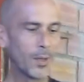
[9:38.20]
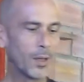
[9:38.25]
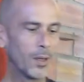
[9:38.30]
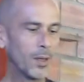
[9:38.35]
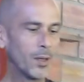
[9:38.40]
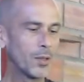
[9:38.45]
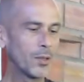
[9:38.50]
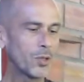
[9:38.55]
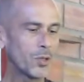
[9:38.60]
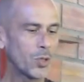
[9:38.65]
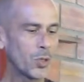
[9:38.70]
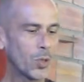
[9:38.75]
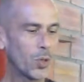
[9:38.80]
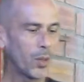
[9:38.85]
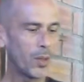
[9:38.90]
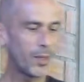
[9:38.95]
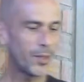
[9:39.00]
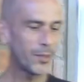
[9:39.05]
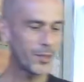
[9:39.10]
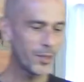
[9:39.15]
So
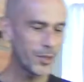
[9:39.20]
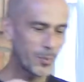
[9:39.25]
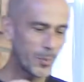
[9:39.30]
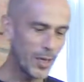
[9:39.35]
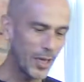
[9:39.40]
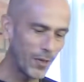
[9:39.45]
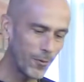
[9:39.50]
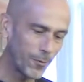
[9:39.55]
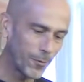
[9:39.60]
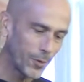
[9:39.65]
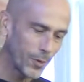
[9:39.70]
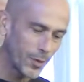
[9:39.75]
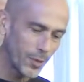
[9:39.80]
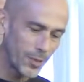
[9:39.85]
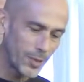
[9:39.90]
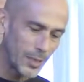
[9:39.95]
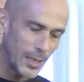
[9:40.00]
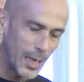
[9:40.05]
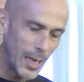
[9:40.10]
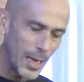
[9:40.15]
this is my
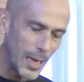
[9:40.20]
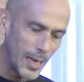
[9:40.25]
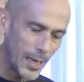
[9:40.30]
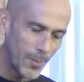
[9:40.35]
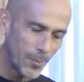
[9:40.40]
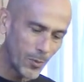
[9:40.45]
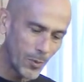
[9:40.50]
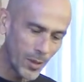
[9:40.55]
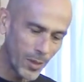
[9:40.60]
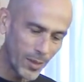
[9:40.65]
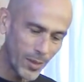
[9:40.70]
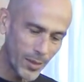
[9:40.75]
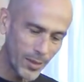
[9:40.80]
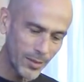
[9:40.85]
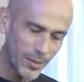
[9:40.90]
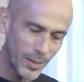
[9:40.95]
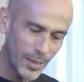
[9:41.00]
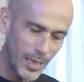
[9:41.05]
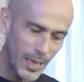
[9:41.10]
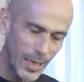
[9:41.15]
first time with this
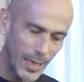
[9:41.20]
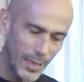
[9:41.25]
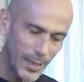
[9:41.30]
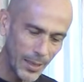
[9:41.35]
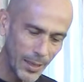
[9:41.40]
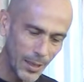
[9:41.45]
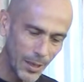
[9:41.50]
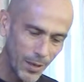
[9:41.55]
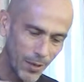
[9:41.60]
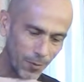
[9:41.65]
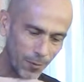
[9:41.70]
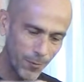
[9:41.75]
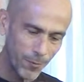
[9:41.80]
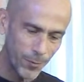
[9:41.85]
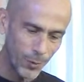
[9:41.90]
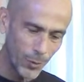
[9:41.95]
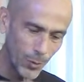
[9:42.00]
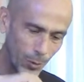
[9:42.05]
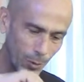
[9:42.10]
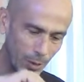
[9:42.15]
kind of
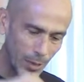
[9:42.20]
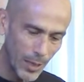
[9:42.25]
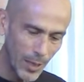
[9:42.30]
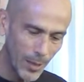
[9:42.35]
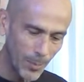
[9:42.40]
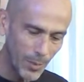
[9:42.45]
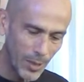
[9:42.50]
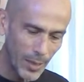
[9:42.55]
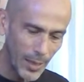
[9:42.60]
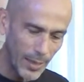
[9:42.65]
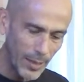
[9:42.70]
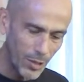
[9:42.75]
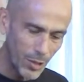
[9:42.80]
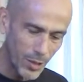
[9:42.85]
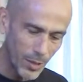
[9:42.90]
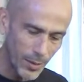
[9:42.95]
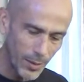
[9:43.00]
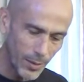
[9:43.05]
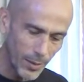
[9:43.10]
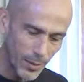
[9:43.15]
food
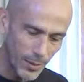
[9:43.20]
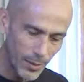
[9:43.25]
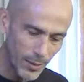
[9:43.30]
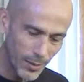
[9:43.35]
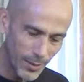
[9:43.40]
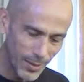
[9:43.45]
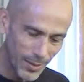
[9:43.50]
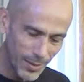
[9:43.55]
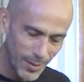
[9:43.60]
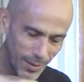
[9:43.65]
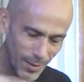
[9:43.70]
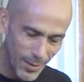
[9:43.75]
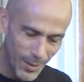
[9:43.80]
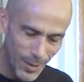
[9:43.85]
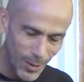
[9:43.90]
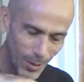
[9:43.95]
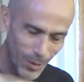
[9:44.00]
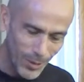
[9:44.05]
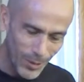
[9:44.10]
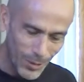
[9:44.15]
combination.
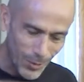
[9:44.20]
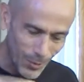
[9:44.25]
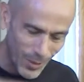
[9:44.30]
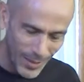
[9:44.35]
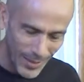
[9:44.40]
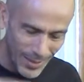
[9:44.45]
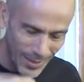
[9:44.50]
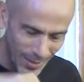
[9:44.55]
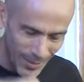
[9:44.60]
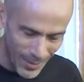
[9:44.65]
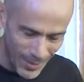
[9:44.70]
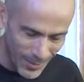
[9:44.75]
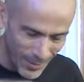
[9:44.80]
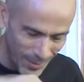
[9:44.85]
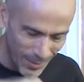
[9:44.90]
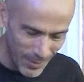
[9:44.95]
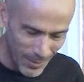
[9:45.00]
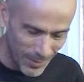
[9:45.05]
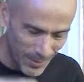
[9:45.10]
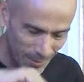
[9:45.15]
Looks really
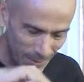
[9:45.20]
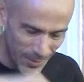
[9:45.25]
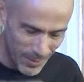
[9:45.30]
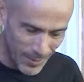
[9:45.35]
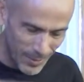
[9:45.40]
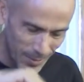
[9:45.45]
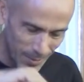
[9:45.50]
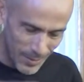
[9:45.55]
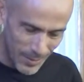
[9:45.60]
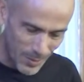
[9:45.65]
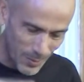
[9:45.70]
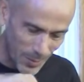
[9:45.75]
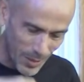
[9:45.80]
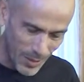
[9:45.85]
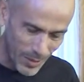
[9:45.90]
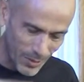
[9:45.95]
good. Smells